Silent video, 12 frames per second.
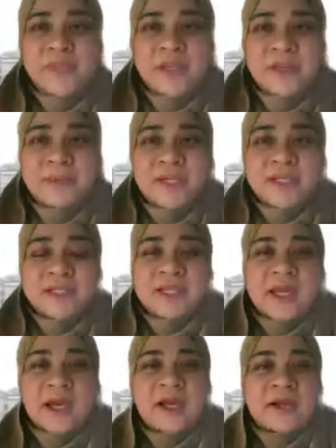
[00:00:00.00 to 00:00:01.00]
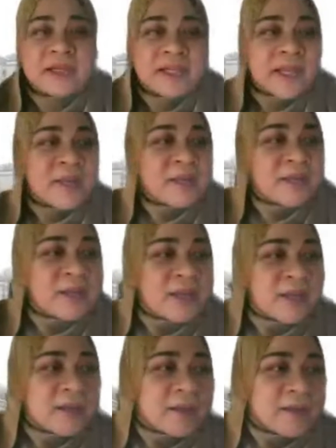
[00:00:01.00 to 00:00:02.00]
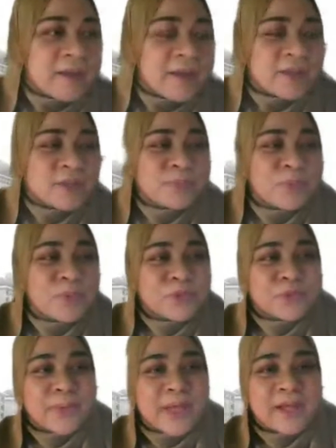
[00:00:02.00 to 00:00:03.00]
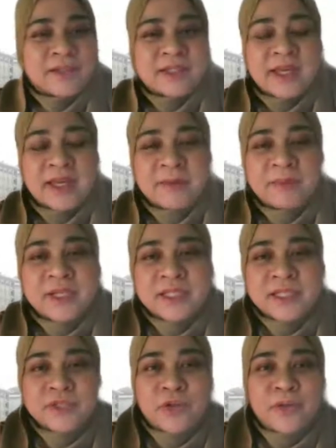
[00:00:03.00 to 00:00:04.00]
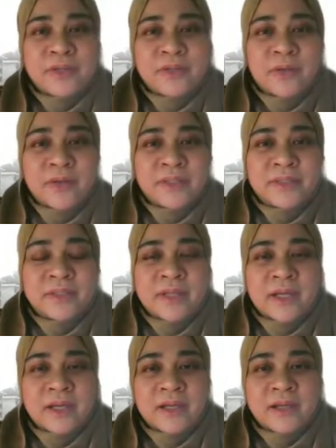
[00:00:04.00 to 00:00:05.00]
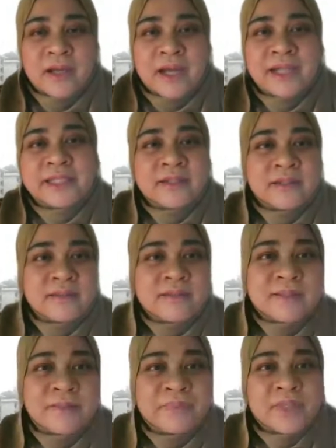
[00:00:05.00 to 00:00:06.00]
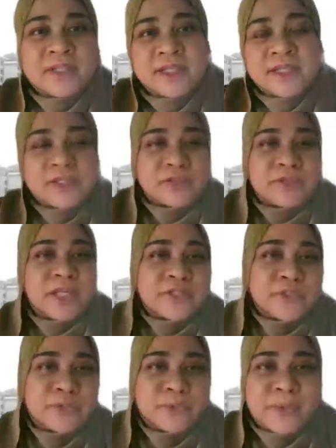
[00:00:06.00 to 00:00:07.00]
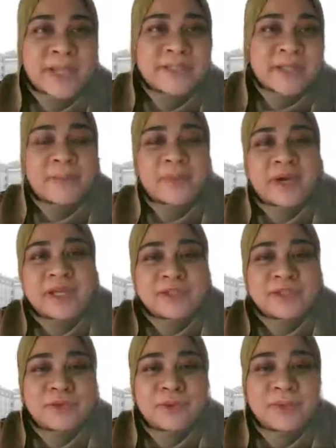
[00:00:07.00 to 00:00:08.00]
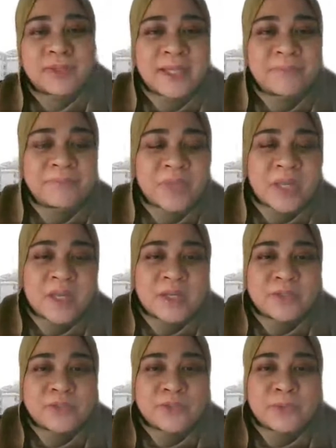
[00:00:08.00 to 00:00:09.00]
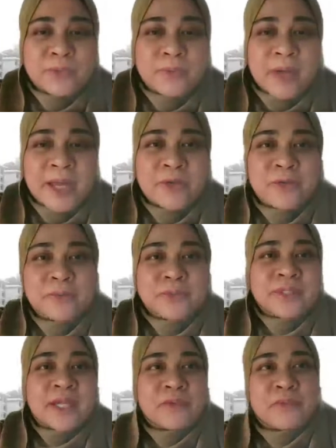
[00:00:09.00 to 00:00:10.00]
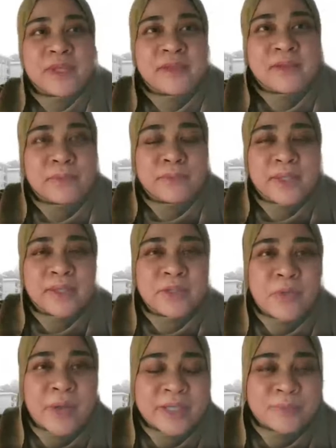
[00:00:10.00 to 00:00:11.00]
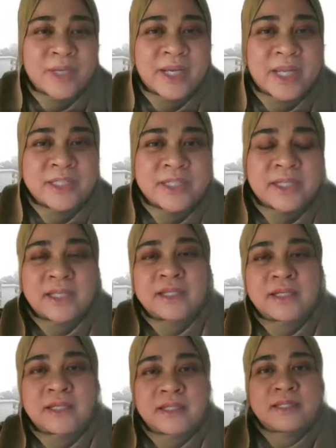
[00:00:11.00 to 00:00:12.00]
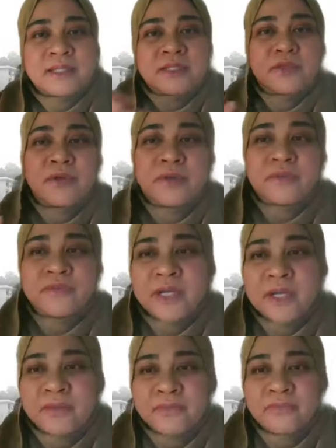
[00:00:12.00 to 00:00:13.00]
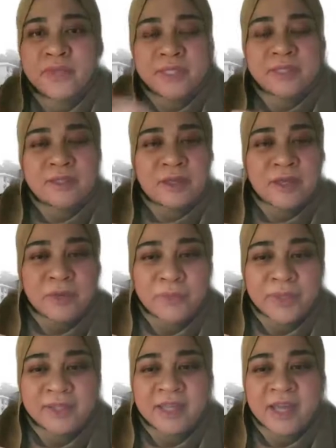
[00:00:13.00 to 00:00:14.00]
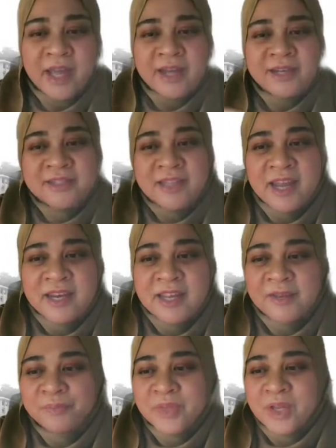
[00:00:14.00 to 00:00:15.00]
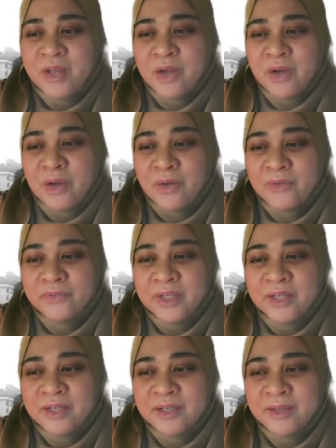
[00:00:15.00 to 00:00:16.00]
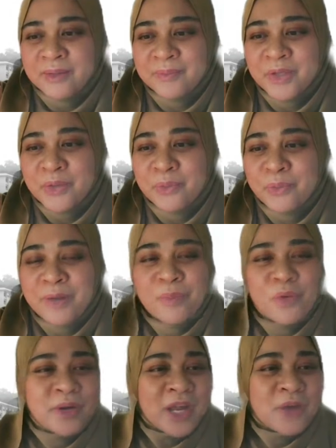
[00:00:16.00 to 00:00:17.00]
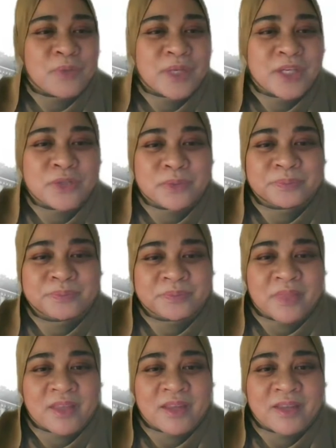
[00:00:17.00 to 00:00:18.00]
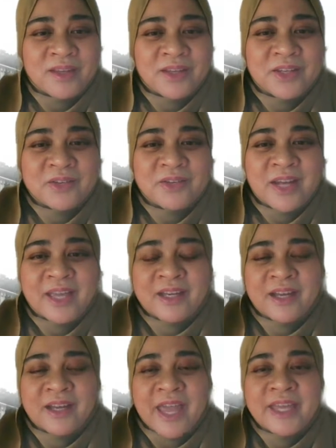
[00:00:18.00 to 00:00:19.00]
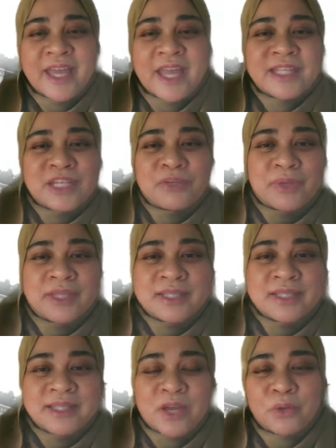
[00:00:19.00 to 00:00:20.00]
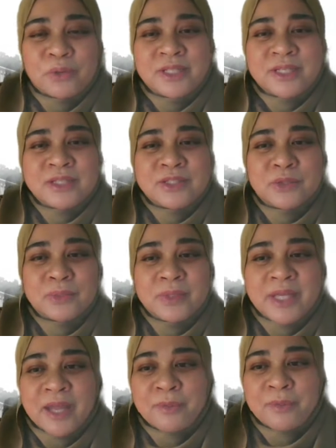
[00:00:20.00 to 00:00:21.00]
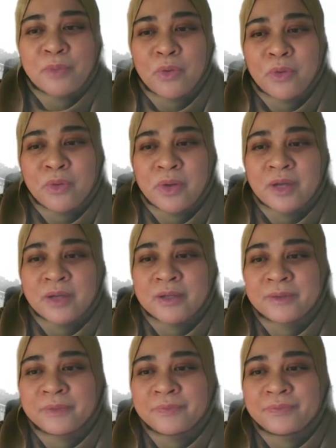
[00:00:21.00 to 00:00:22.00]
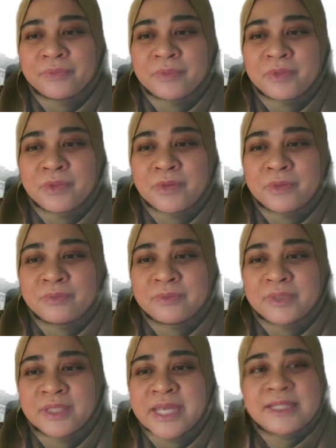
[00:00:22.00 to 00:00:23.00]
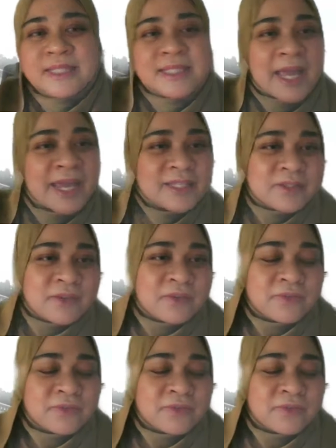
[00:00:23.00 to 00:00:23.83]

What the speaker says: because they are exposed to LCA, but just on articles. You just read through and summarize the whole thing. So I hope today with your explanation, it sort of fit with their understanding of what more can we do. Like engaging with these stakeholders, you will get more the insights of